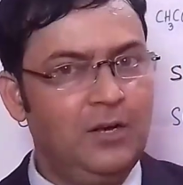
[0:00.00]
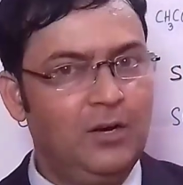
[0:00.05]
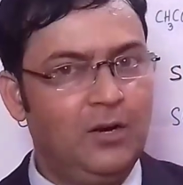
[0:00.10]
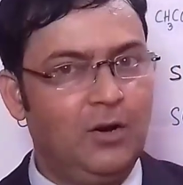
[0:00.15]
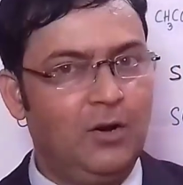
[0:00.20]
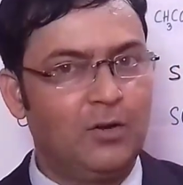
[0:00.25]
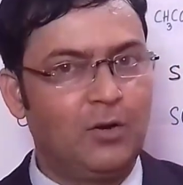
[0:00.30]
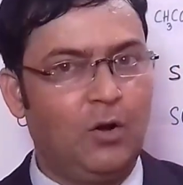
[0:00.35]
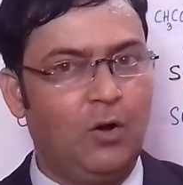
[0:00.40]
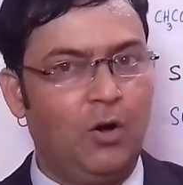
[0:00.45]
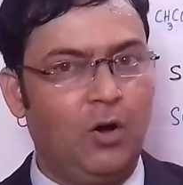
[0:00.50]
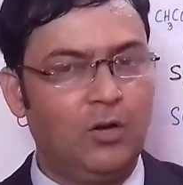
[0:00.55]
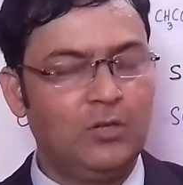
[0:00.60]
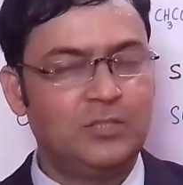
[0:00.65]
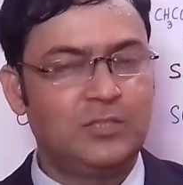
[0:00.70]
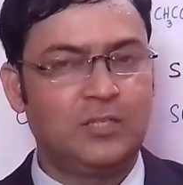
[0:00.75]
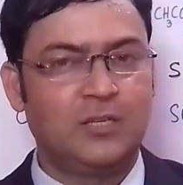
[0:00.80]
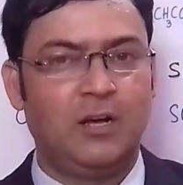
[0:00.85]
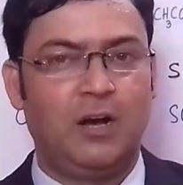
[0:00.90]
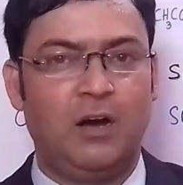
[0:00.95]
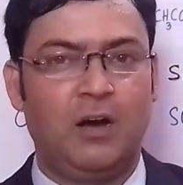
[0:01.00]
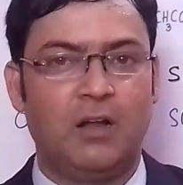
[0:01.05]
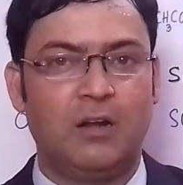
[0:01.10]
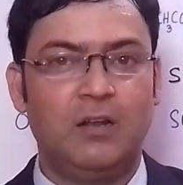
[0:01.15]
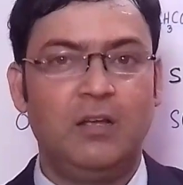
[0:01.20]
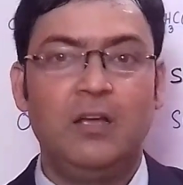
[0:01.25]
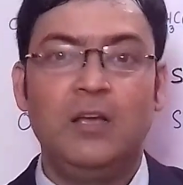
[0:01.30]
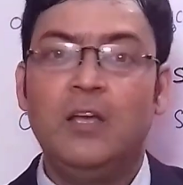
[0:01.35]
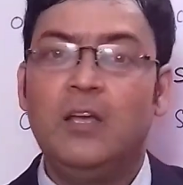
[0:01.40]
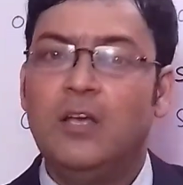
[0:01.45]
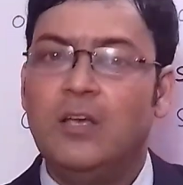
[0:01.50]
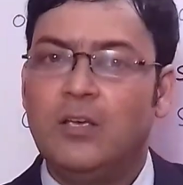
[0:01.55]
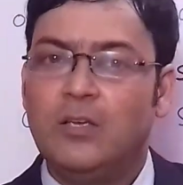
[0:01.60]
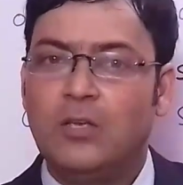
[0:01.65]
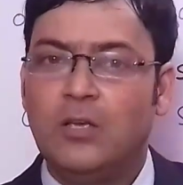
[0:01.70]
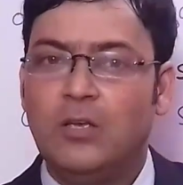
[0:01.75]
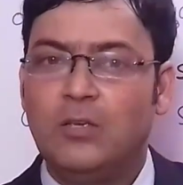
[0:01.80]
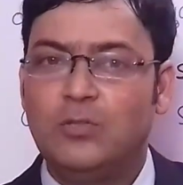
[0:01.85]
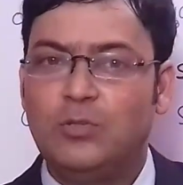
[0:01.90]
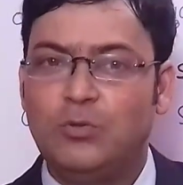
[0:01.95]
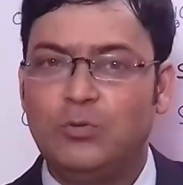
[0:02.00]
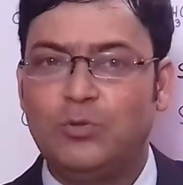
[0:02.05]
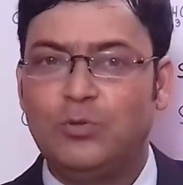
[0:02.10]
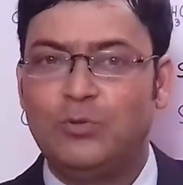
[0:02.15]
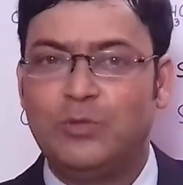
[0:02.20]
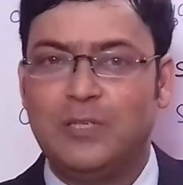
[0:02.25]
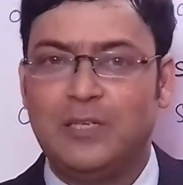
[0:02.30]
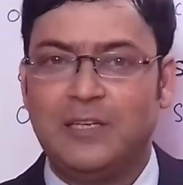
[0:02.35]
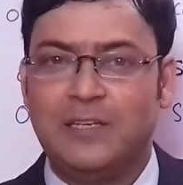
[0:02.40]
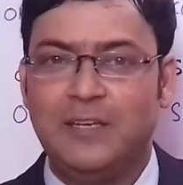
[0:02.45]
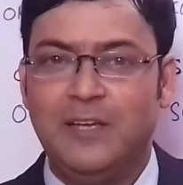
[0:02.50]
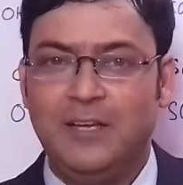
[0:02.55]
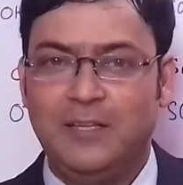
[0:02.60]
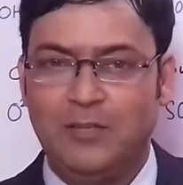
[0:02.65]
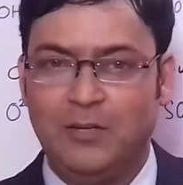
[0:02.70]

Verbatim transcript: or ox car Susudi.